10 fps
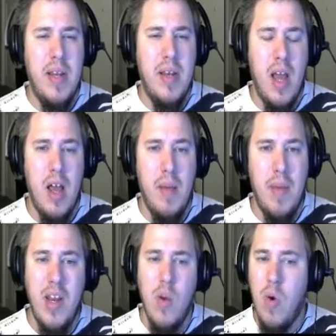I
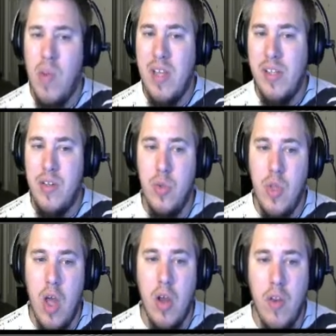didn't want to wait too
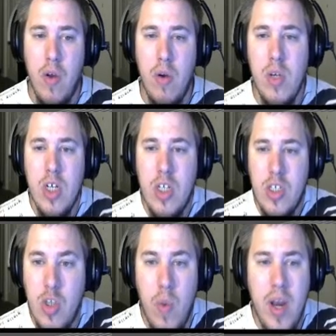long, though,
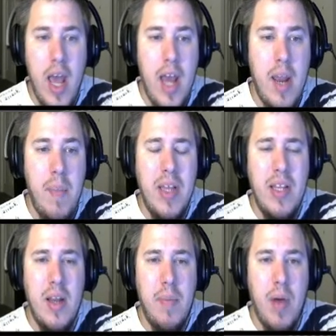so I went ahead and I picked it up